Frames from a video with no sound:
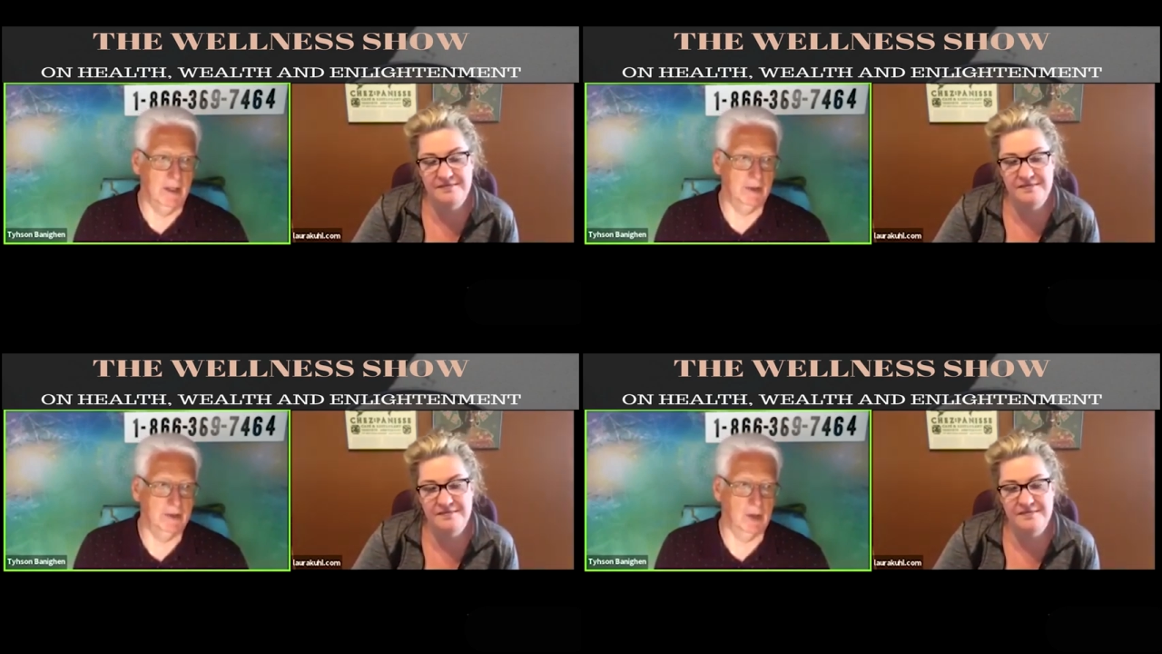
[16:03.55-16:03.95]

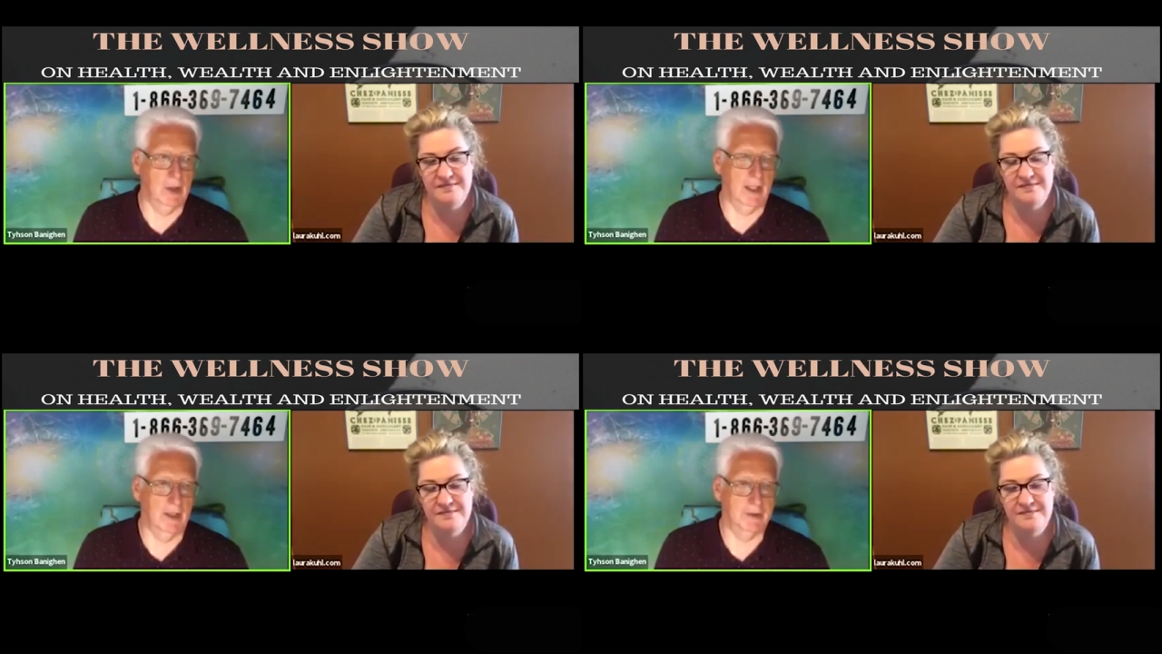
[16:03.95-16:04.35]
Speaker 1: his
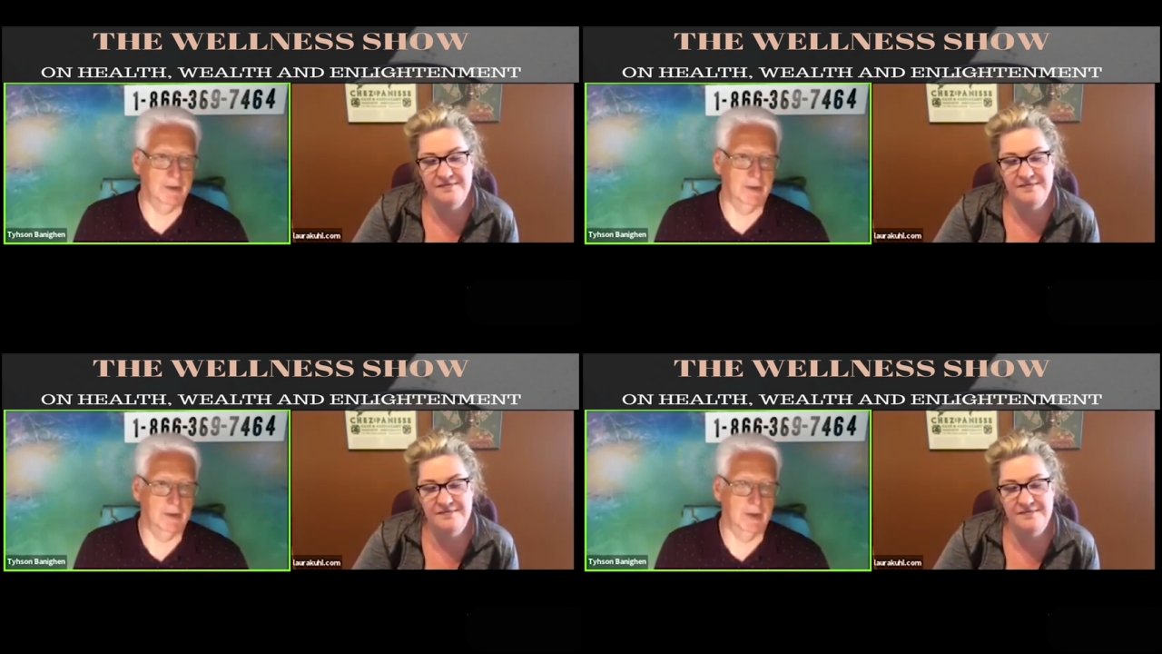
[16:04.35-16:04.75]
soul
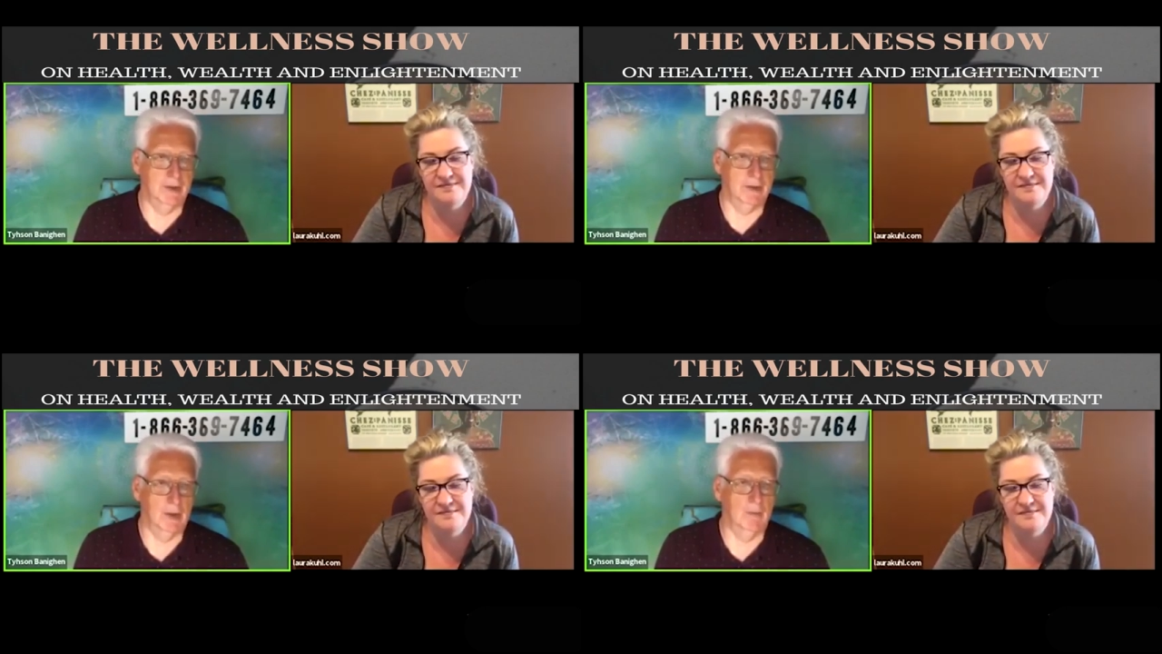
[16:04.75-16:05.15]
essence, and
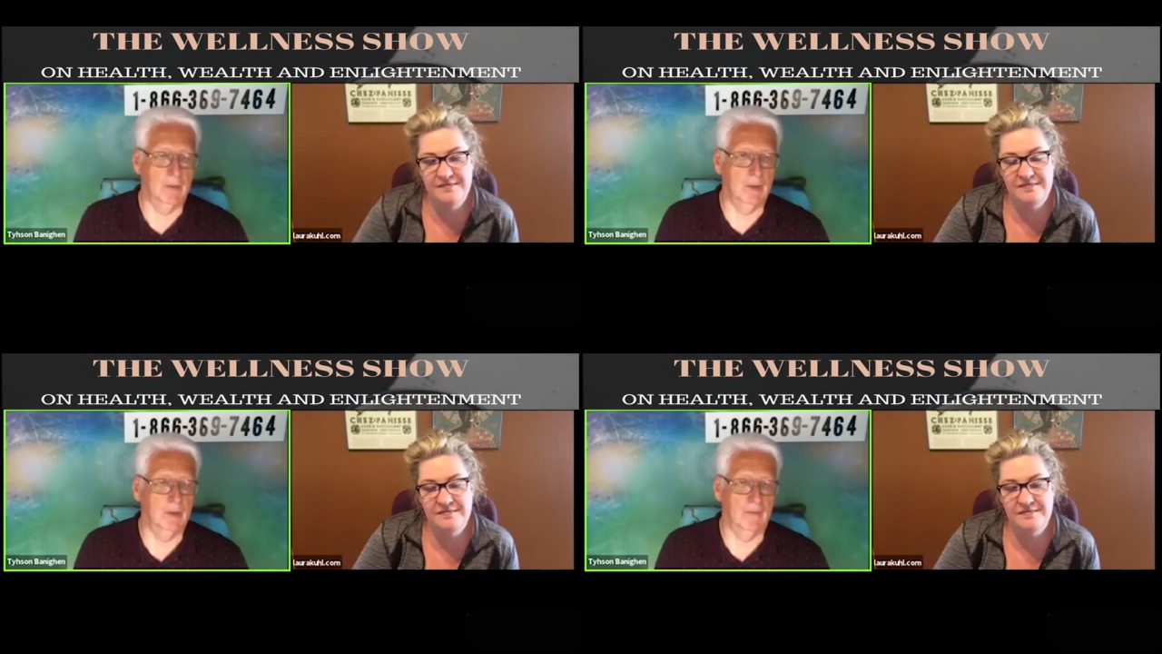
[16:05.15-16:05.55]
it's
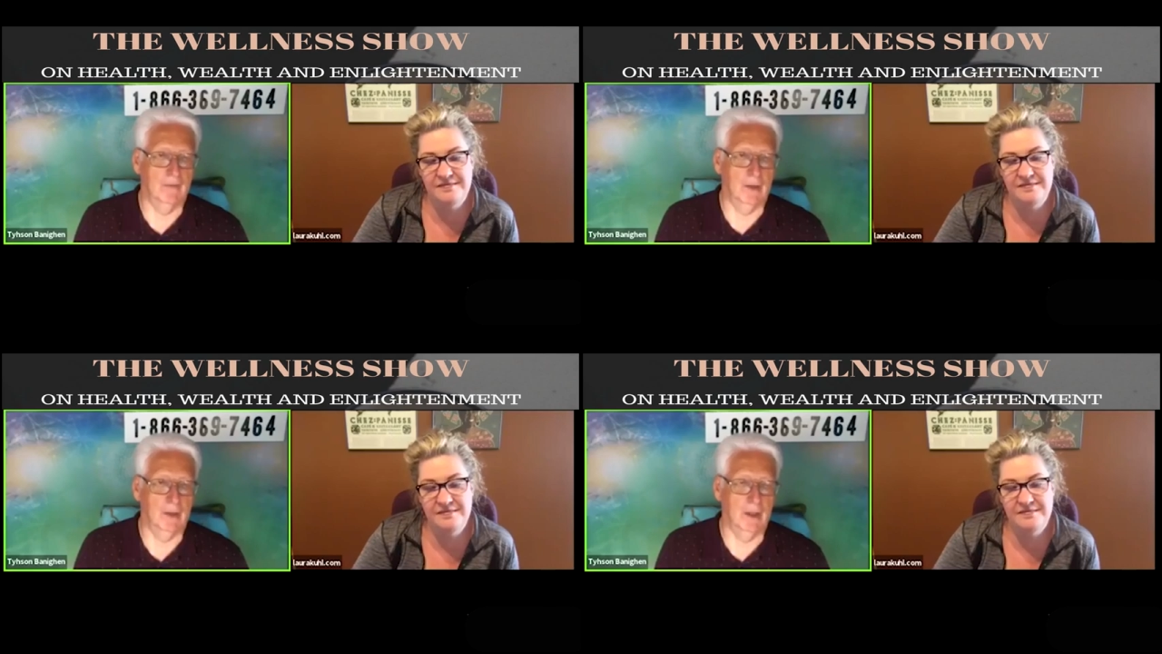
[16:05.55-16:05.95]
so
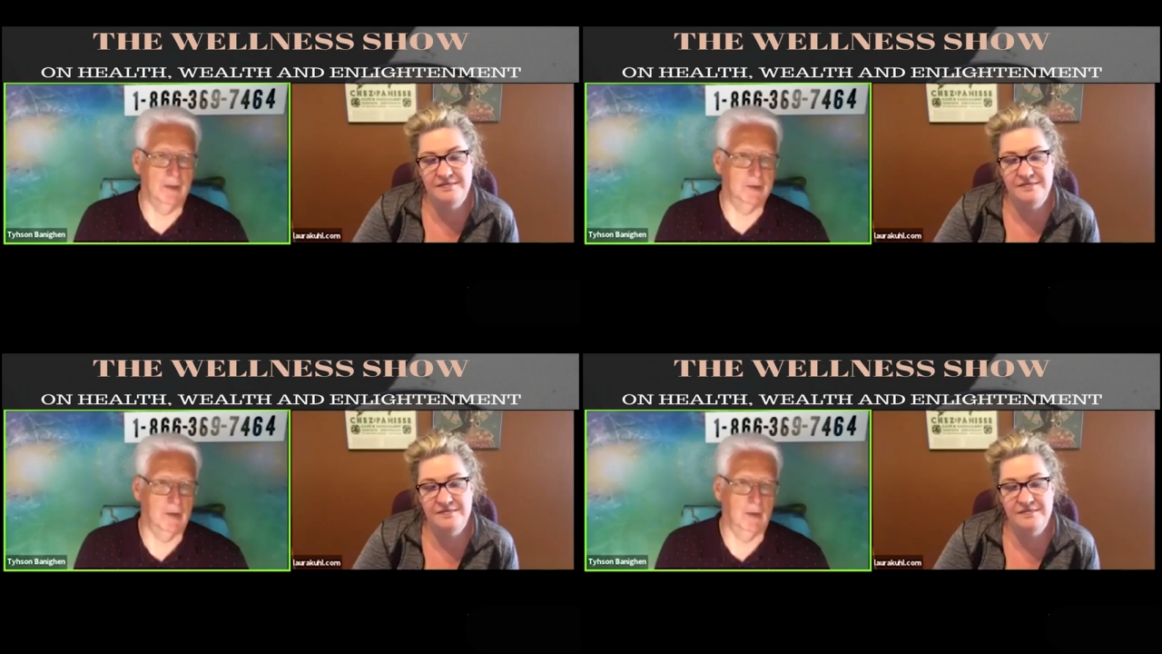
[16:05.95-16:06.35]
beautiful
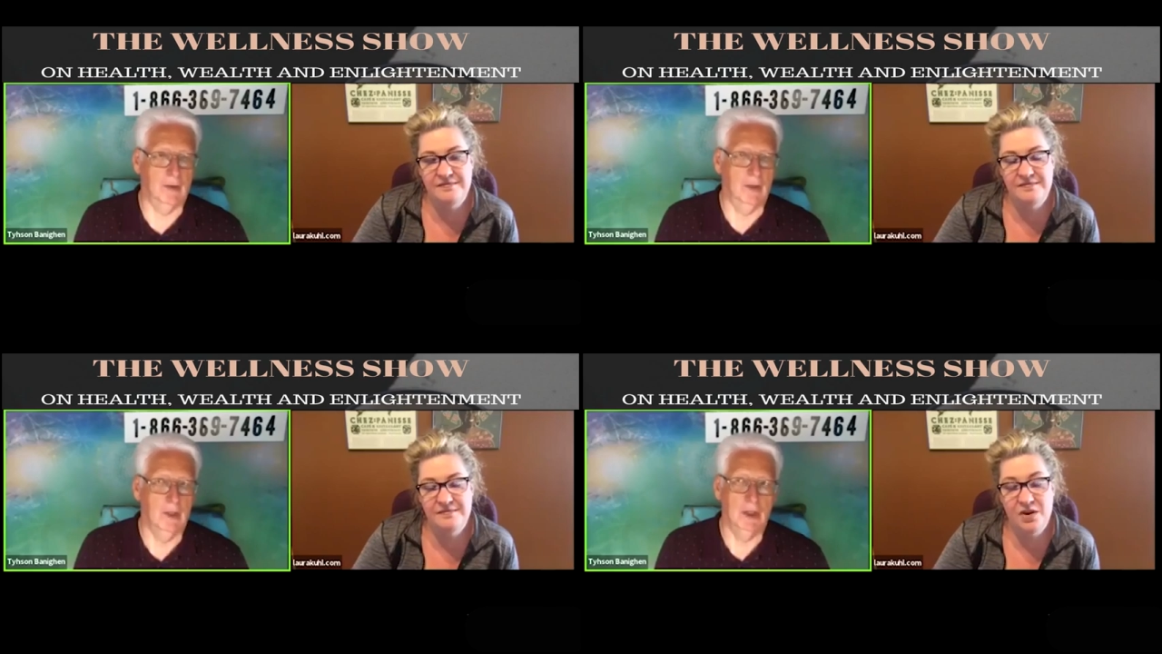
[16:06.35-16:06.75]
and it's
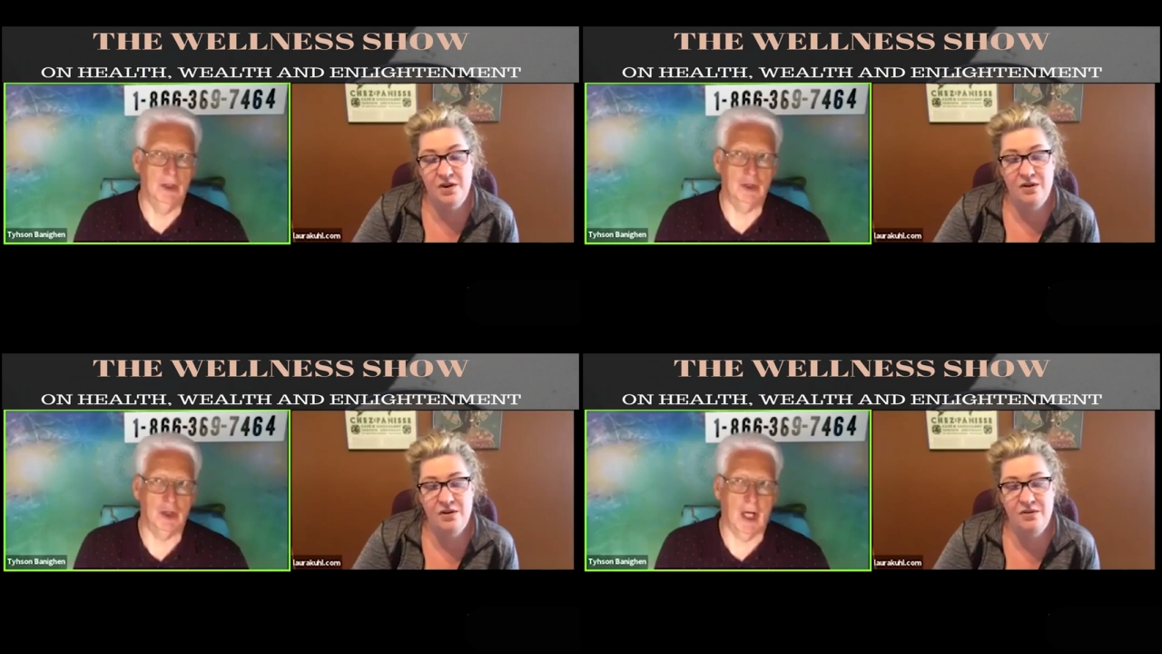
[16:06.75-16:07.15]
so
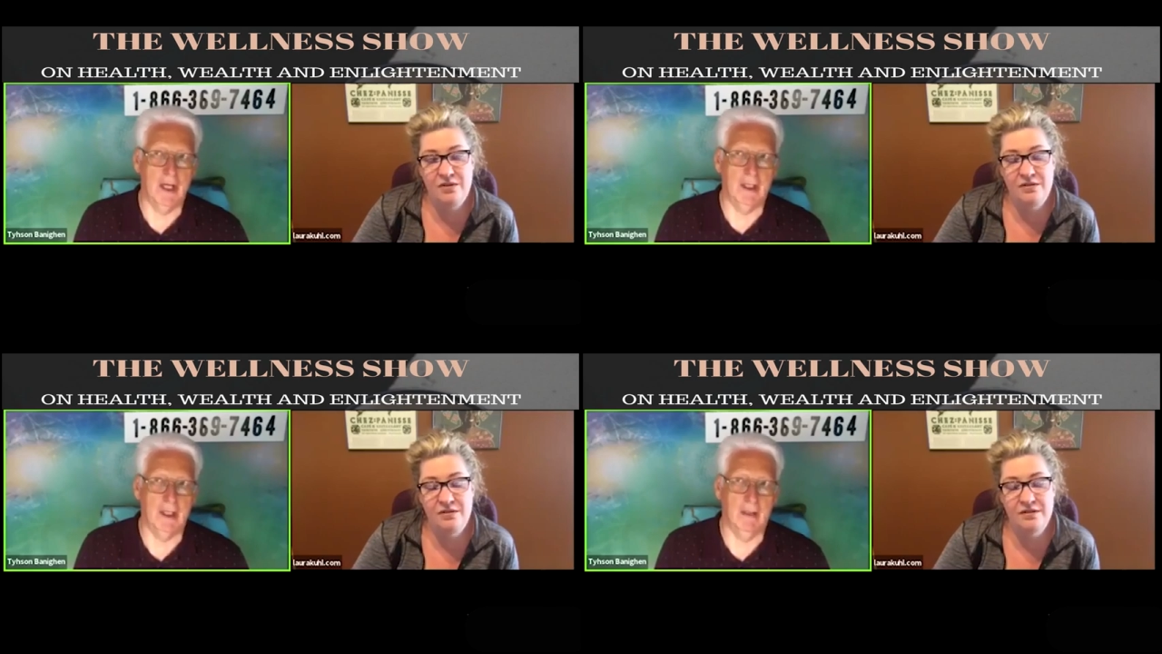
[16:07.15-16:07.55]

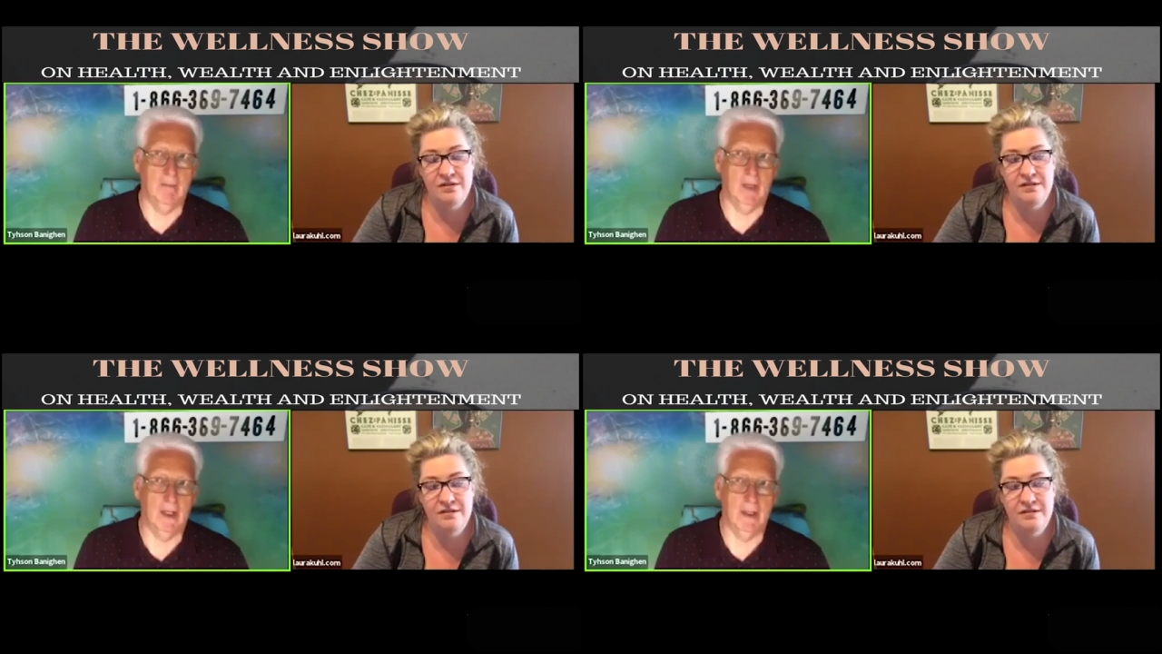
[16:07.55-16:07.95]
shiny
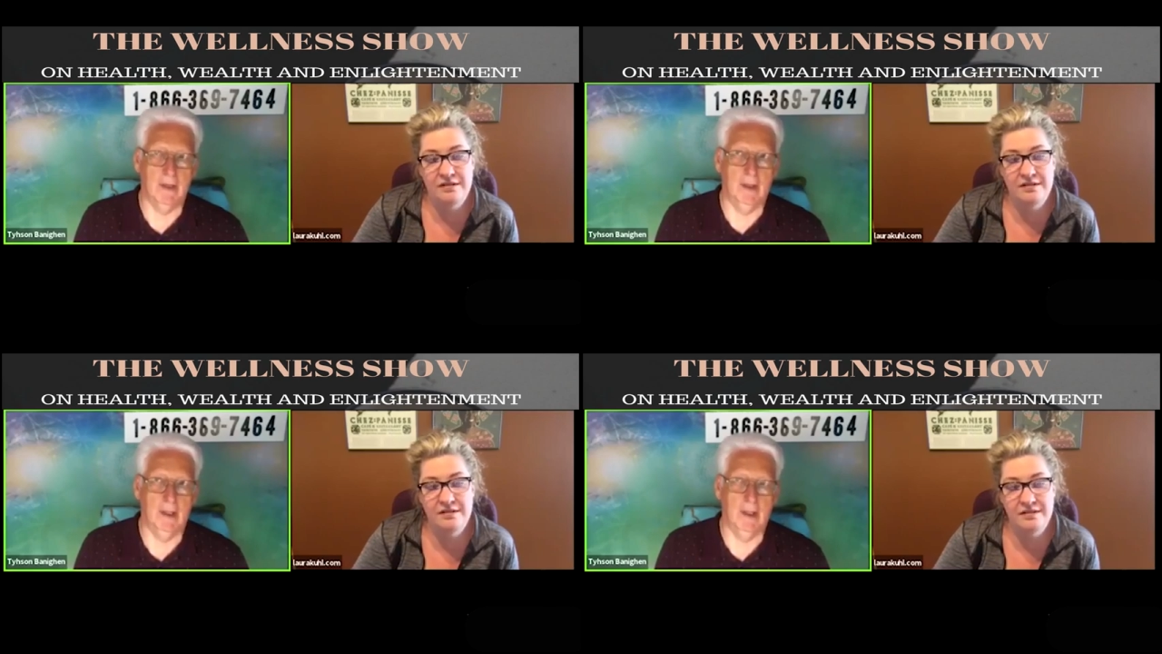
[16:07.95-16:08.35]
and
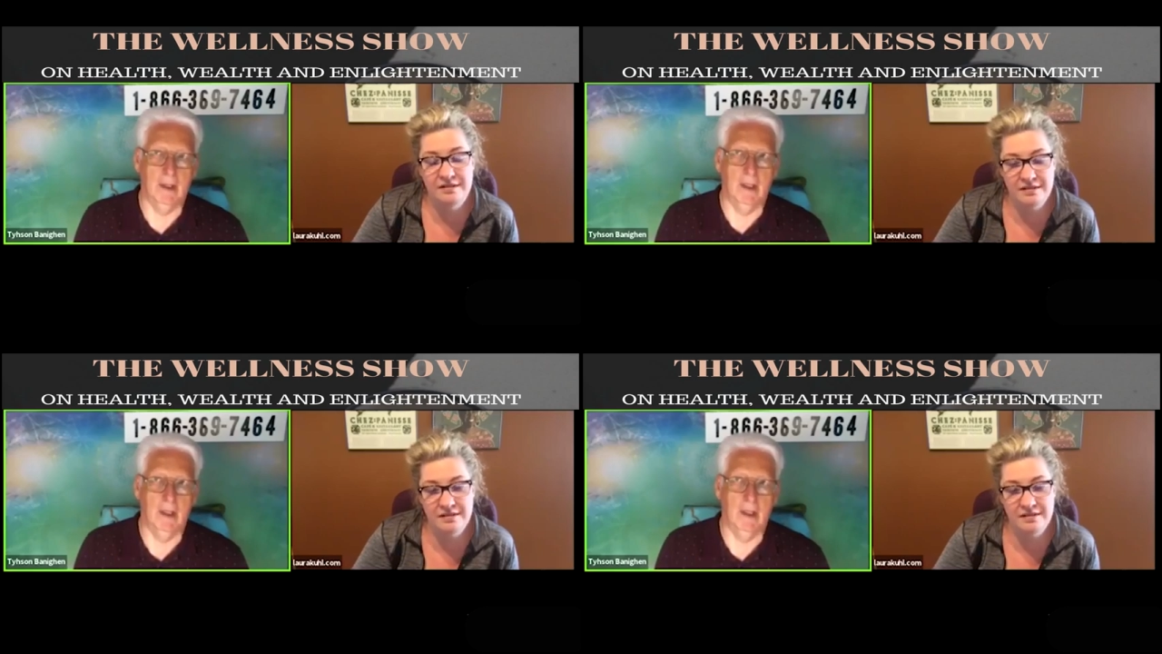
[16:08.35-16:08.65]
bright that